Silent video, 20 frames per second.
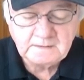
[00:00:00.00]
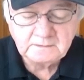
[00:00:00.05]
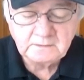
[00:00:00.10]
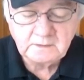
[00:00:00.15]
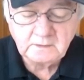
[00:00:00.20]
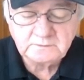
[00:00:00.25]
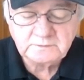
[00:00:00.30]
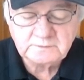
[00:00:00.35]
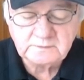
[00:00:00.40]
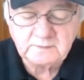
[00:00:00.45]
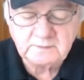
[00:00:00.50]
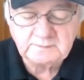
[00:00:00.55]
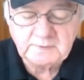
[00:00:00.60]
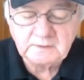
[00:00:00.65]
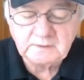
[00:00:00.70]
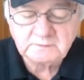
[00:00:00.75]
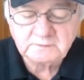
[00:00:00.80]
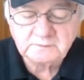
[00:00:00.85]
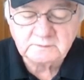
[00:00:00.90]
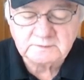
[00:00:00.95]
Goes to the
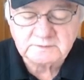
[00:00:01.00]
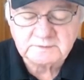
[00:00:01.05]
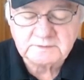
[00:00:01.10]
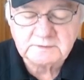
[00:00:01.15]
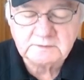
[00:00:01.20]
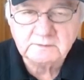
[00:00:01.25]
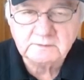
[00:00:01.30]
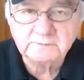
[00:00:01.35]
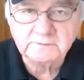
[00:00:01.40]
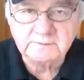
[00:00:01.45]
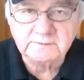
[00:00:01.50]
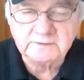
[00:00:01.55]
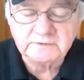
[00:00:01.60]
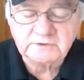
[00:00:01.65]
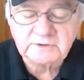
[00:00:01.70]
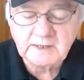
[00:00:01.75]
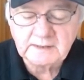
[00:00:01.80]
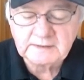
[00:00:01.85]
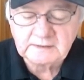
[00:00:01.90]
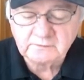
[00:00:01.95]
post with the skills of the
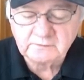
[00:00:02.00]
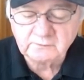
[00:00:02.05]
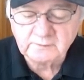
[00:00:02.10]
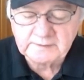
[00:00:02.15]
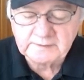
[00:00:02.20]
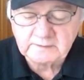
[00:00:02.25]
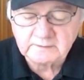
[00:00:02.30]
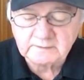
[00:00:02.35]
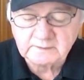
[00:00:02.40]
jockey-trainer